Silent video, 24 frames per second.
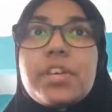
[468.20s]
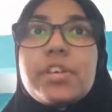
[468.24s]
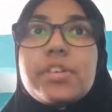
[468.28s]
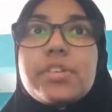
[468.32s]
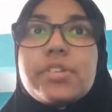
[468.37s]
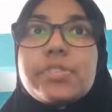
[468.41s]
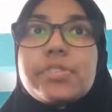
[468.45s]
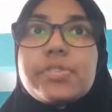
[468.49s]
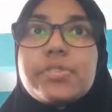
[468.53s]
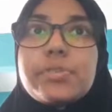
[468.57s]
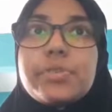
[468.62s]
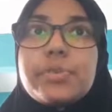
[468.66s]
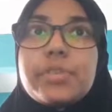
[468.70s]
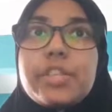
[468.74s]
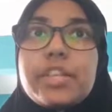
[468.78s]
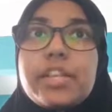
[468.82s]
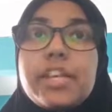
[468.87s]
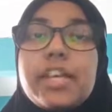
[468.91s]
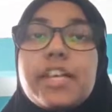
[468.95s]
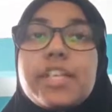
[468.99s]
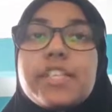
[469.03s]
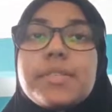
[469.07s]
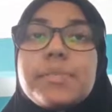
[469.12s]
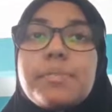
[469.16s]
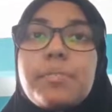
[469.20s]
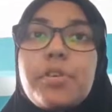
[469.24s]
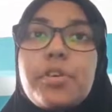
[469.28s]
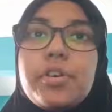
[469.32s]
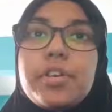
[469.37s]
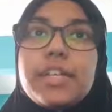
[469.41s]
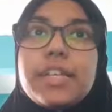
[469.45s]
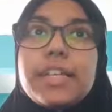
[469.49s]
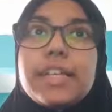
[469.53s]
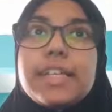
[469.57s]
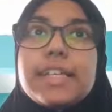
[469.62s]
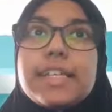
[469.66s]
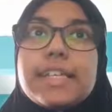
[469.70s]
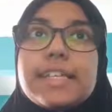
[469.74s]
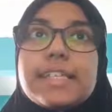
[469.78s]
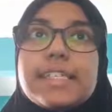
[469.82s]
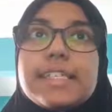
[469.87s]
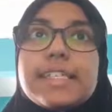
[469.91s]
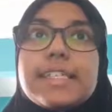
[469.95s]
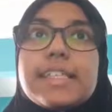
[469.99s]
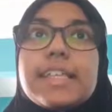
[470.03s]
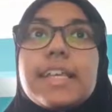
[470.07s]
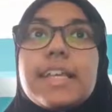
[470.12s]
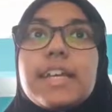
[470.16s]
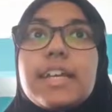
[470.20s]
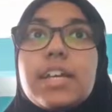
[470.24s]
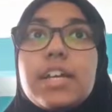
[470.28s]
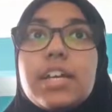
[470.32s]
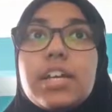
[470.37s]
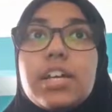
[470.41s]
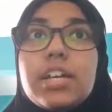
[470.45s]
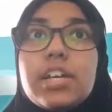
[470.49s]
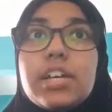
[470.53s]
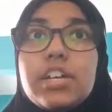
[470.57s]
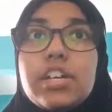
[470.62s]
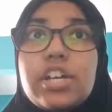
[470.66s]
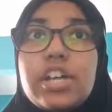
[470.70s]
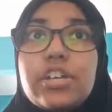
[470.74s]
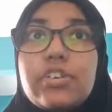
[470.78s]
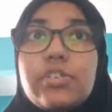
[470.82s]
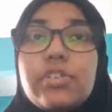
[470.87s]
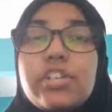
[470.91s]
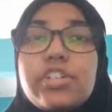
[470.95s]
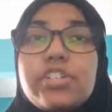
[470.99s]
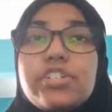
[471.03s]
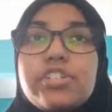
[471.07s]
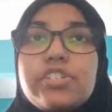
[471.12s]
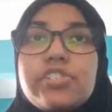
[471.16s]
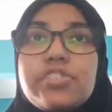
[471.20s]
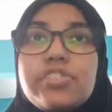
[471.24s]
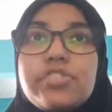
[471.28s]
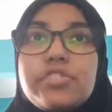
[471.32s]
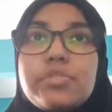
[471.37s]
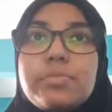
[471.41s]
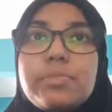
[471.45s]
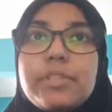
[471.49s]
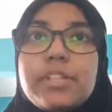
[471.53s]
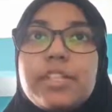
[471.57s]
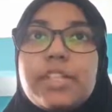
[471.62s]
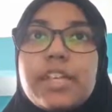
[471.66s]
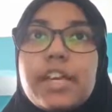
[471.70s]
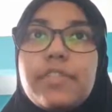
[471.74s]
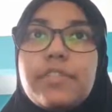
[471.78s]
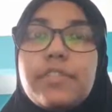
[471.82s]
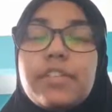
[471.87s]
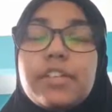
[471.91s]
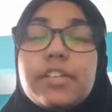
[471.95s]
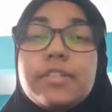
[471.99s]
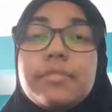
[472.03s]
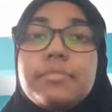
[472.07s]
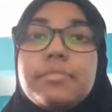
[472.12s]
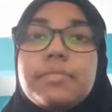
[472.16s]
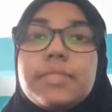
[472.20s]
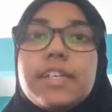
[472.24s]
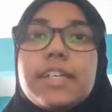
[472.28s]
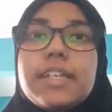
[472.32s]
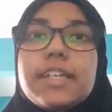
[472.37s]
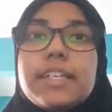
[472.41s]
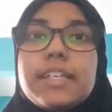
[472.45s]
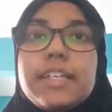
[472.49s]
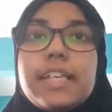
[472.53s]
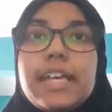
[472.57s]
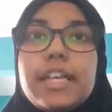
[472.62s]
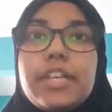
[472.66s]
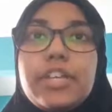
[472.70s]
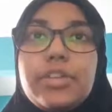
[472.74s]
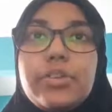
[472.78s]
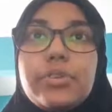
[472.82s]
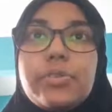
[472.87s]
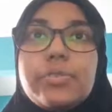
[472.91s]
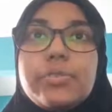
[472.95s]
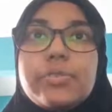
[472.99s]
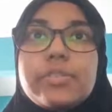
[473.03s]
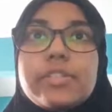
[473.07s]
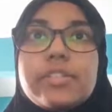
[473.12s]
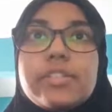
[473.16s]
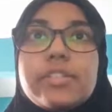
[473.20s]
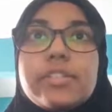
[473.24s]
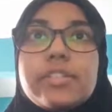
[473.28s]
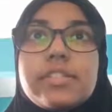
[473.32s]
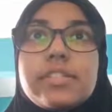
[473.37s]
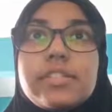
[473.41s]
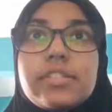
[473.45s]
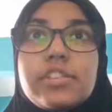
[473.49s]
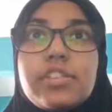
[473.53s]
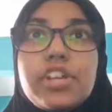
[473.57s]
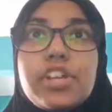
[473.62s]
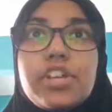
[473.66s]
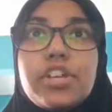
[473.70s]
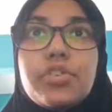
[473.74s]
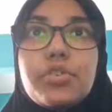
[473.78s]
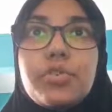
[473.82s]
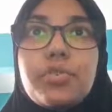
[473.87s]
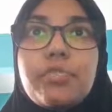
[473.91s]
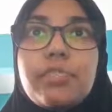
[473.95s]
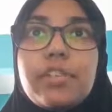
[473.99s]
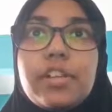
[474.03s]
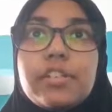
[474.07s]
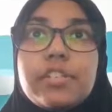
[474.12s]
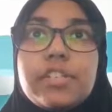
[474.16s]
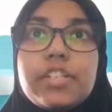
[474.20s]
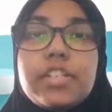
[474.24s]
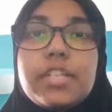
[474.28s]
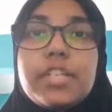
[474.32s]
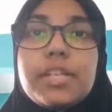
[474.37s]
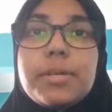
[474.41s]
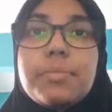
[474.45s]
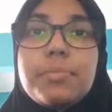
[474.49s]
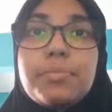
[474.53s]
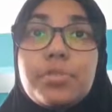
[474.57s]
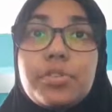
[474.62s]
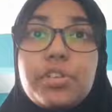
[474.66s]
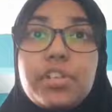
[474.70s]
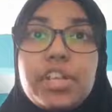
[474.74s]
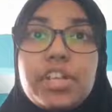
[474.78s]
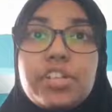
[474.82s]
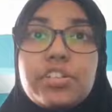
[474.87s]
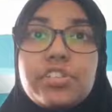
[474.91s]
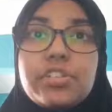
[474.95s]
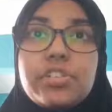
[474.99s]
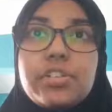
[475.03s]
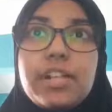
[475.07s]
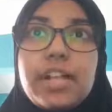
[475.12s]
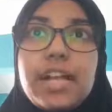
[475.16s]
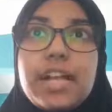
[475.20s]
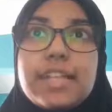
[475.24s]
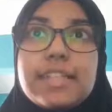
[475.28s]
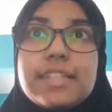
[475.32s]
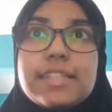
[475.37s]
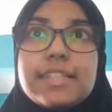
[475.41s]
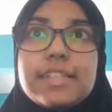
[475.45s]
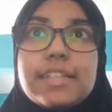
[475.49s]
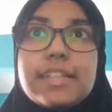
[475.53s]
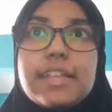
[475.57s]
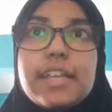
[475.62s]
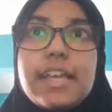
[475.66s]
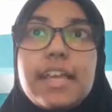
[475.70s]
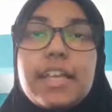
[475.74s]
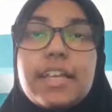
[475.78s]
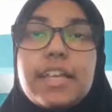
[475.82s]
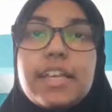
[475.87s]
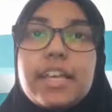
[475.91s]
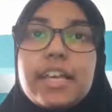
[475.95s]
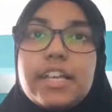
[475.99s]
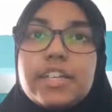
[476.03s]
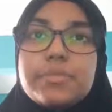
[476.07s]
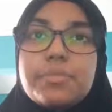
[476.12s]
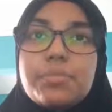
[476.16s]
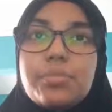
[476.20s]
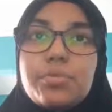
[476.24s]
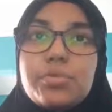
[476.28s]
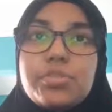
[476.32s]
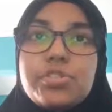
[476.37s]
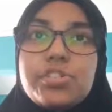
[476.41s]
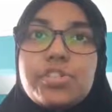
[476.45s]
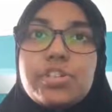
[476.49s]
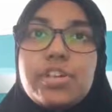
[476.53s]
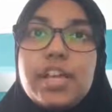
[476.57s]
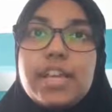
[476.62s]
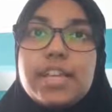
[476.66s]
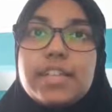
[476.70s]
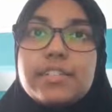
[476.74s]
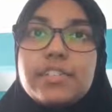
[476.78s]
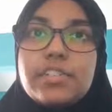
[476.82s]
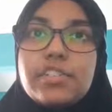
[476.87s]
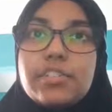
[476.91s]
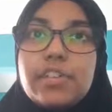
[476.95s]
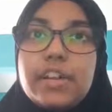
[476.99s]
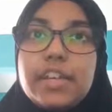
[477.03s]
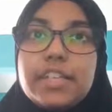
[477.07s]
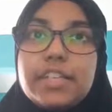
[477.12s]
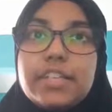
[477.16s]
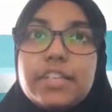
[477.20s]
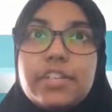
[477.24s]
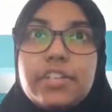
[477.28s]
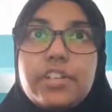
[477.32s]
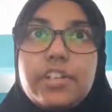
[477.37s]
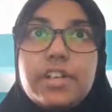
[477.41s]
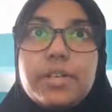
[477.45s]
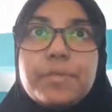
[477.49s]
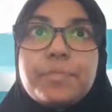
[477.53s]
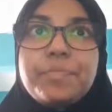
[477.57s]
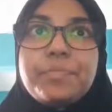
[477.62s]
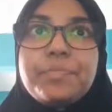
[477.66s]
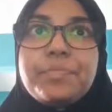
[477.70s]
So the next point is regulation should be developed that uses strict novelty, potential hazard, and exposure as criteria.